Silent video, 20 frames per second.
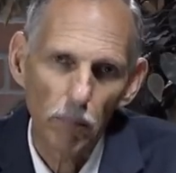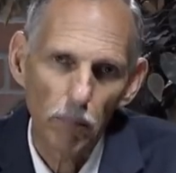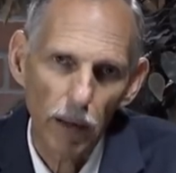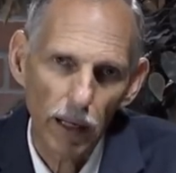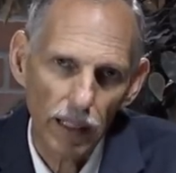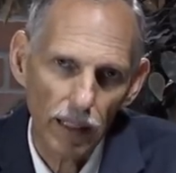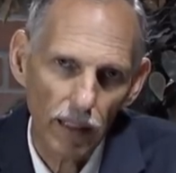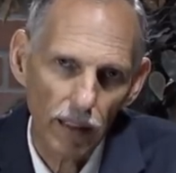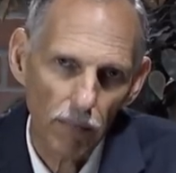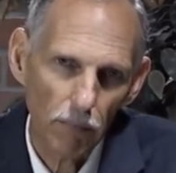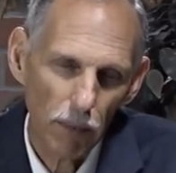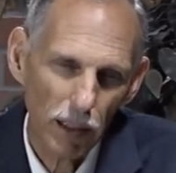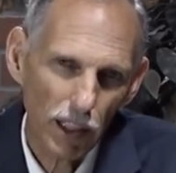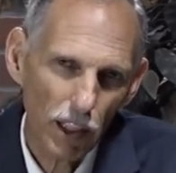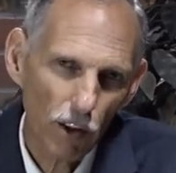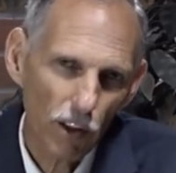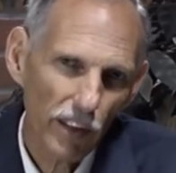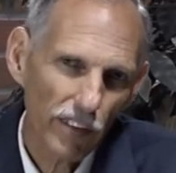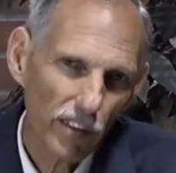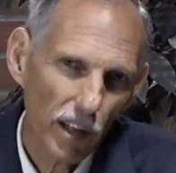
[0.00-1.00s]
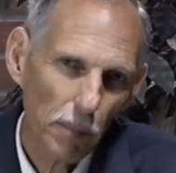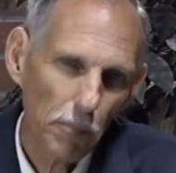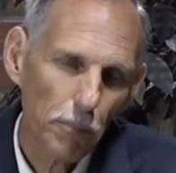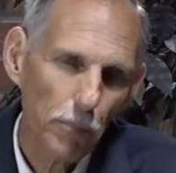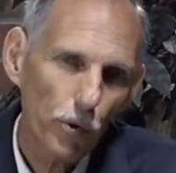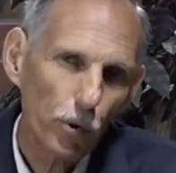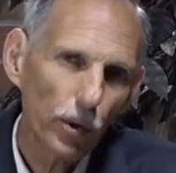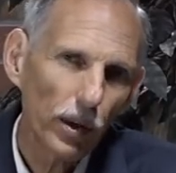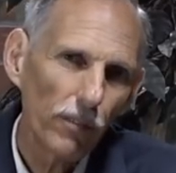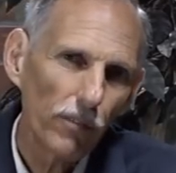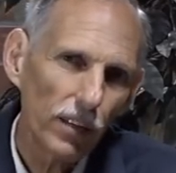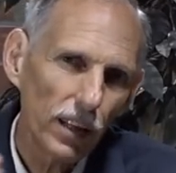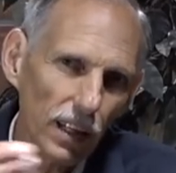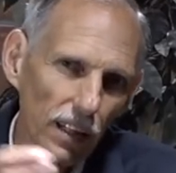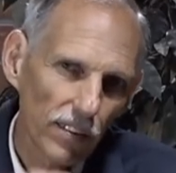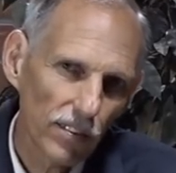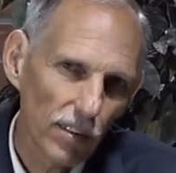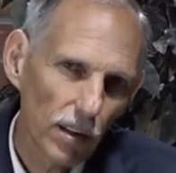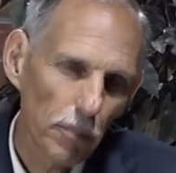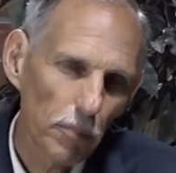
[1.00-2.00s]
But there is a
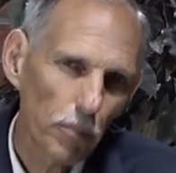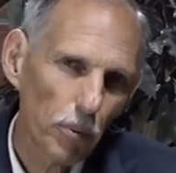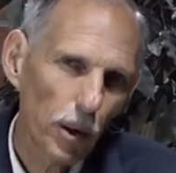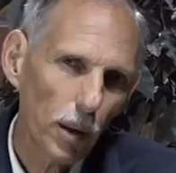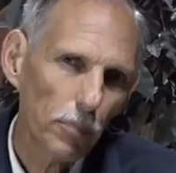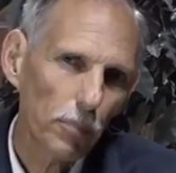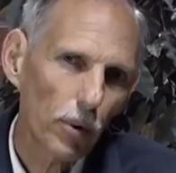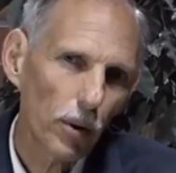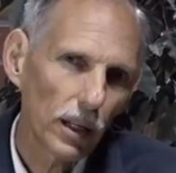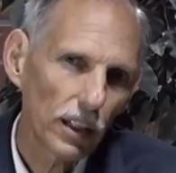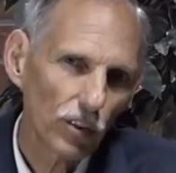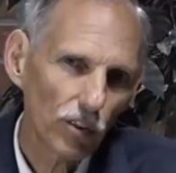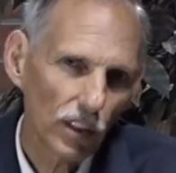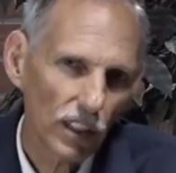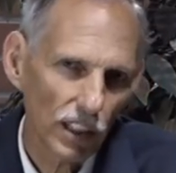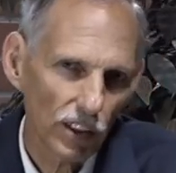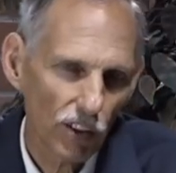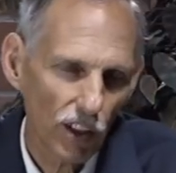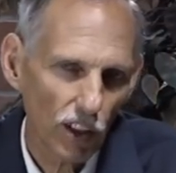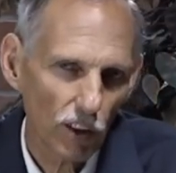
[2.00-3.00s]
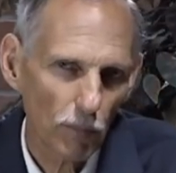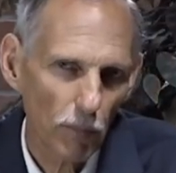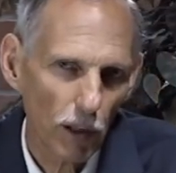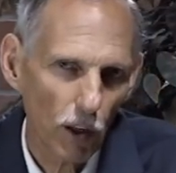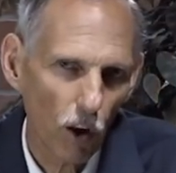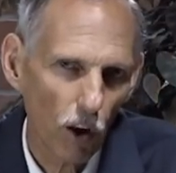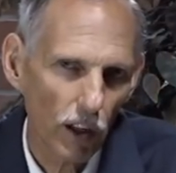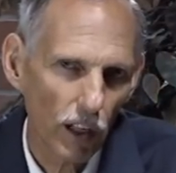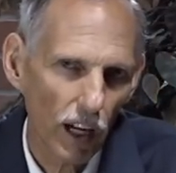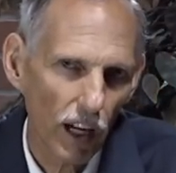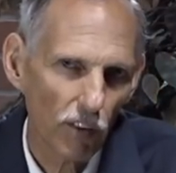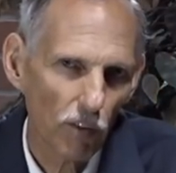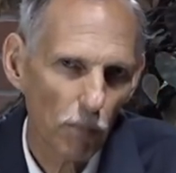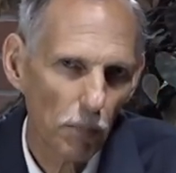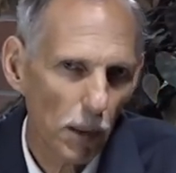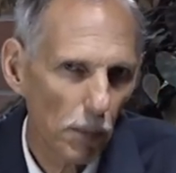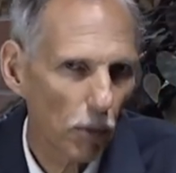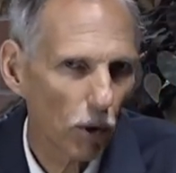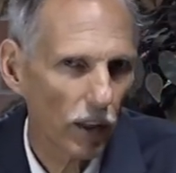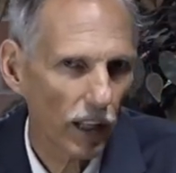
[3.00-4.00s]
previous preparation and judgment on God's
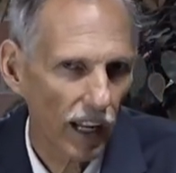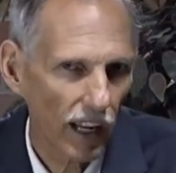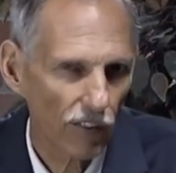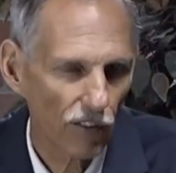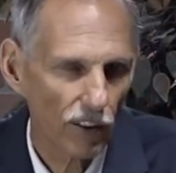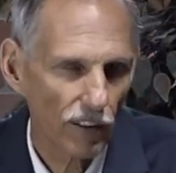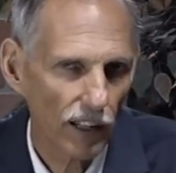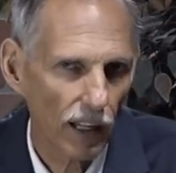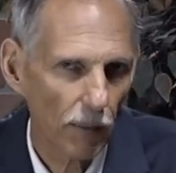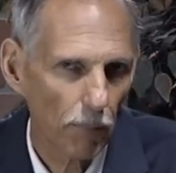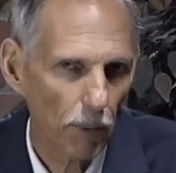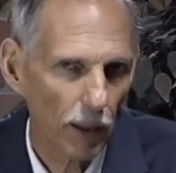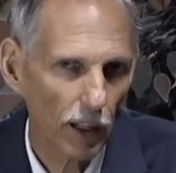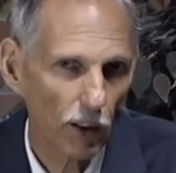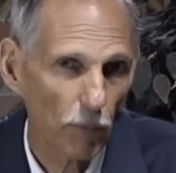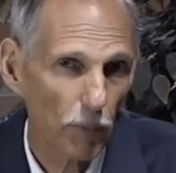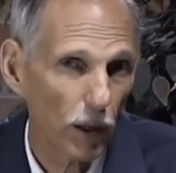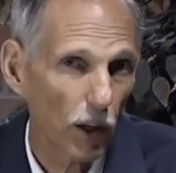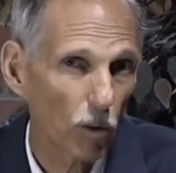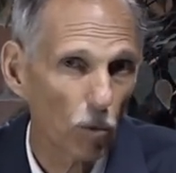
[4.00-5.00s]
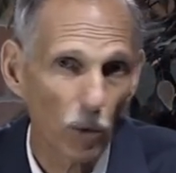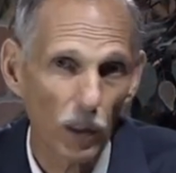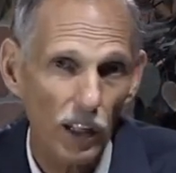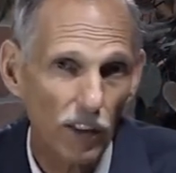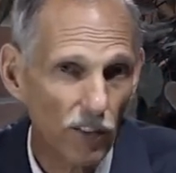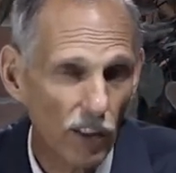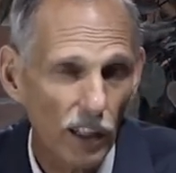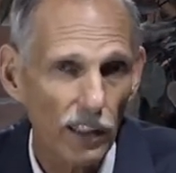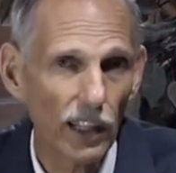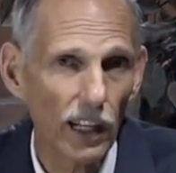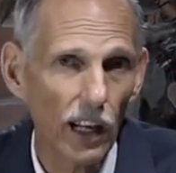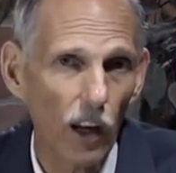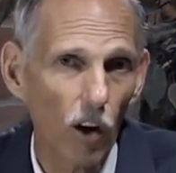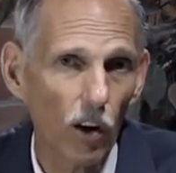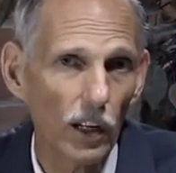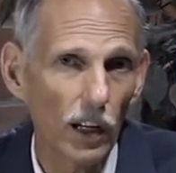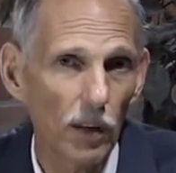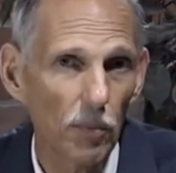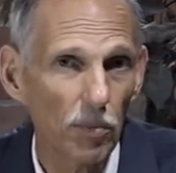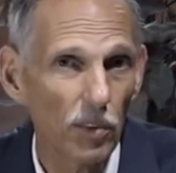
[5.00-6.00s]
people that has to take place, because when the Sunday
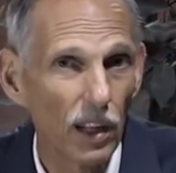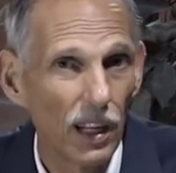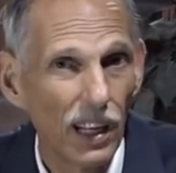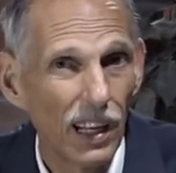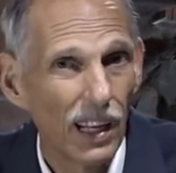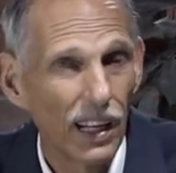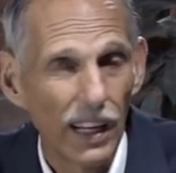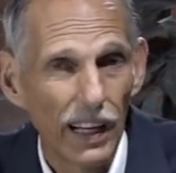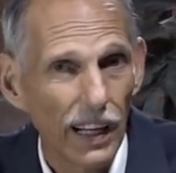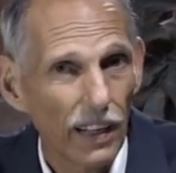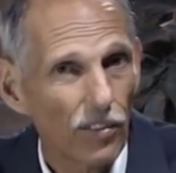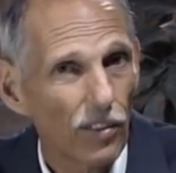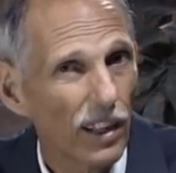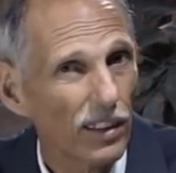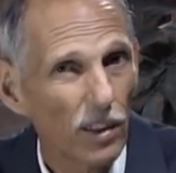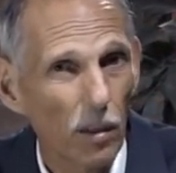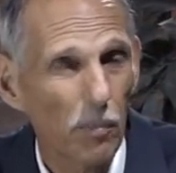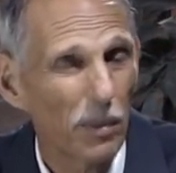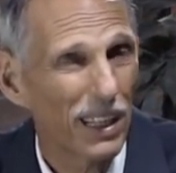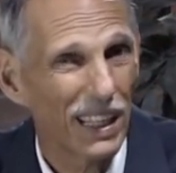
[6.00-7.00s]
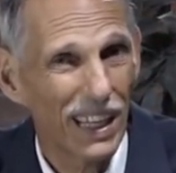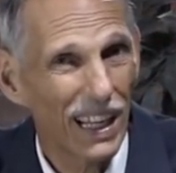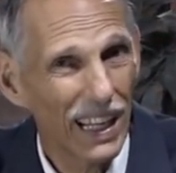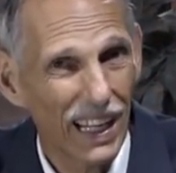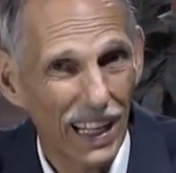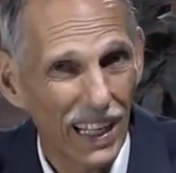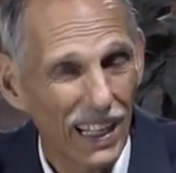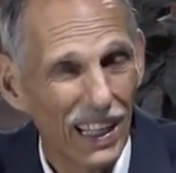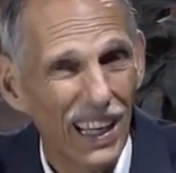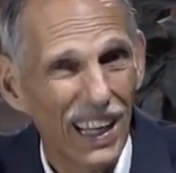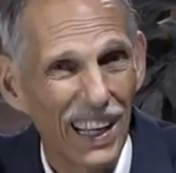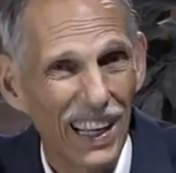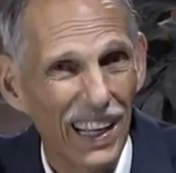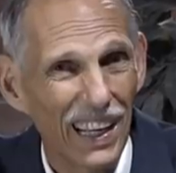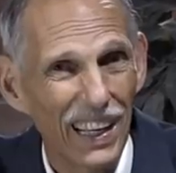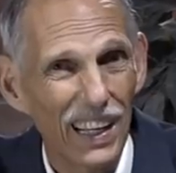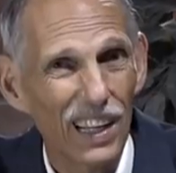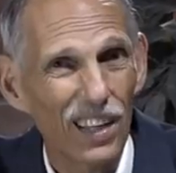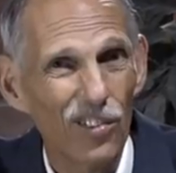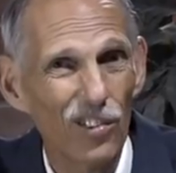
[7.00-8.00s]
law comes, it's not the beginning.
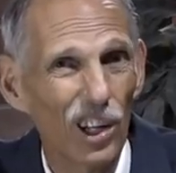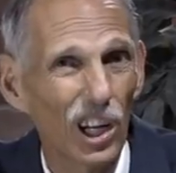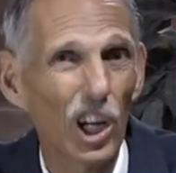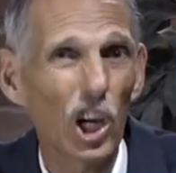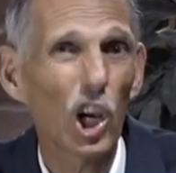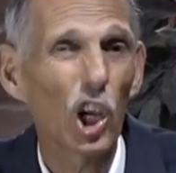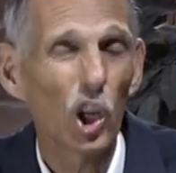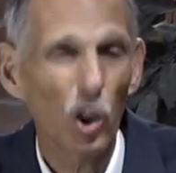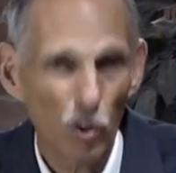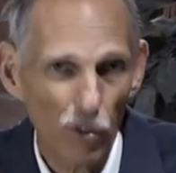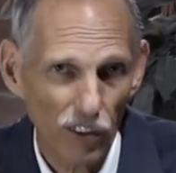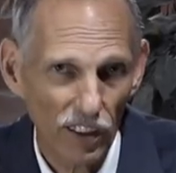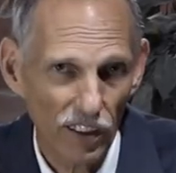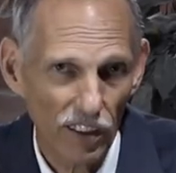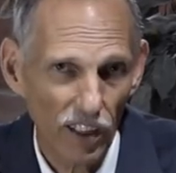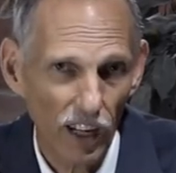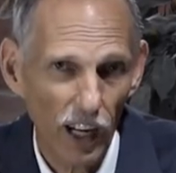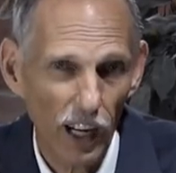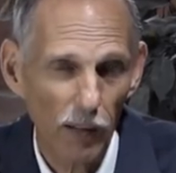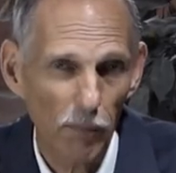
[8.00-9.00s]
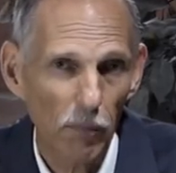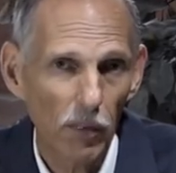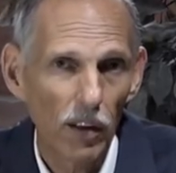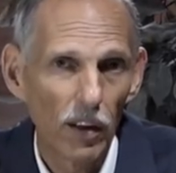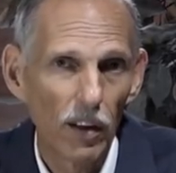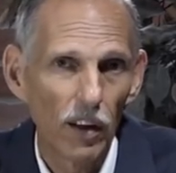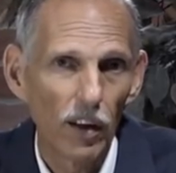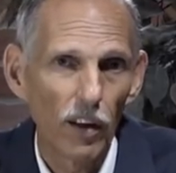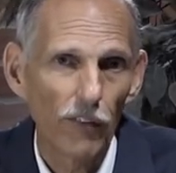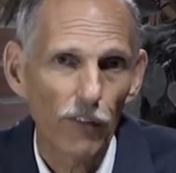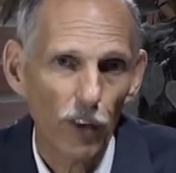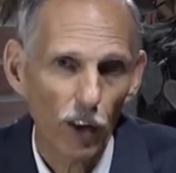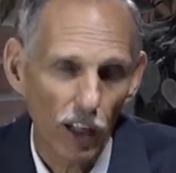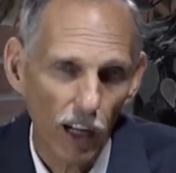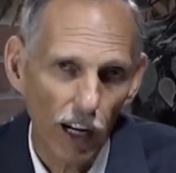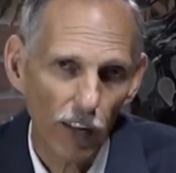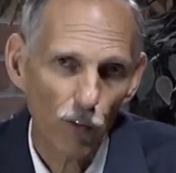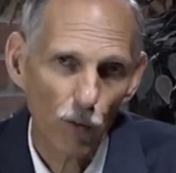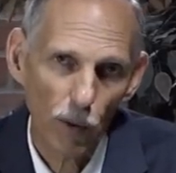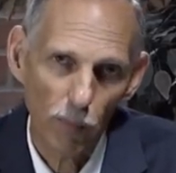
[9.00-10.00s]
It is the closing time for
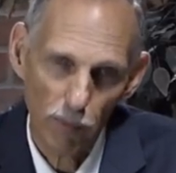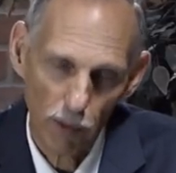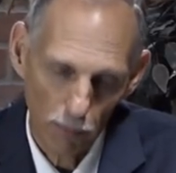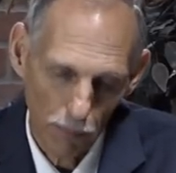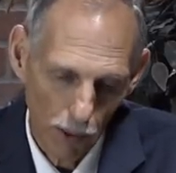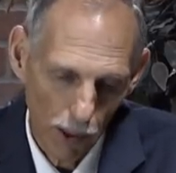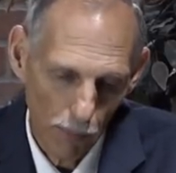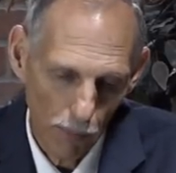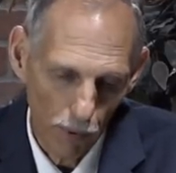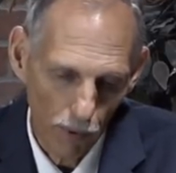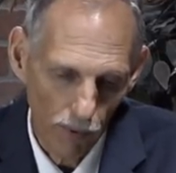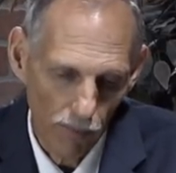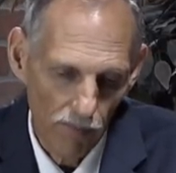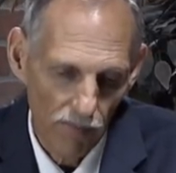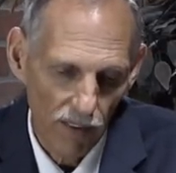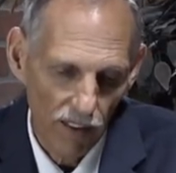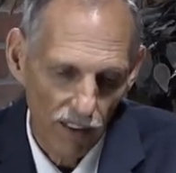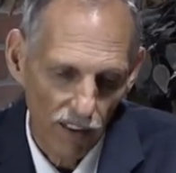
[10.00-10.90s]
God's remnant people.